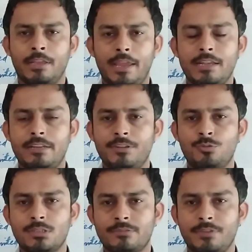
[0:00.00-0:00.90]

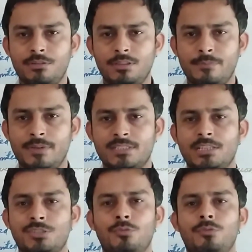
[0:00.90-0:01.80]
individuals with you in the
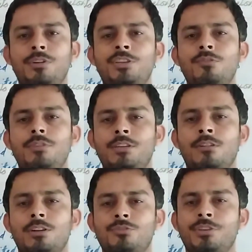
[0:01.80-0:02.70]
business, so you need
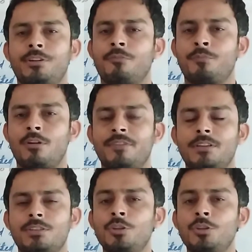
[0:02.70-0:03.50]
not to share your profit.